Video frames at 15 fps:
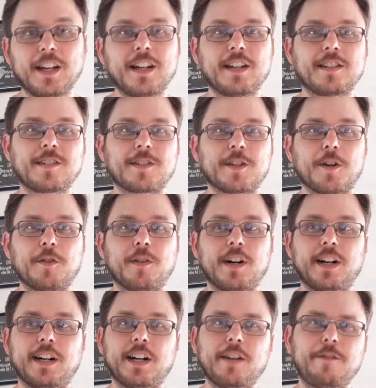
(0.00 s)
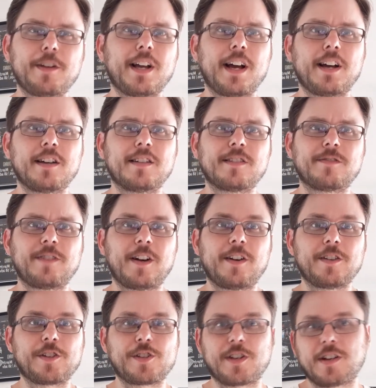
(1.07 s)
So if you guys
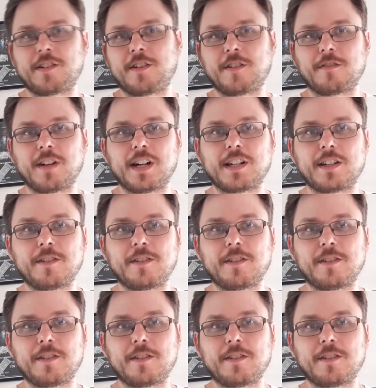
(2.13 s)
follow the channel already,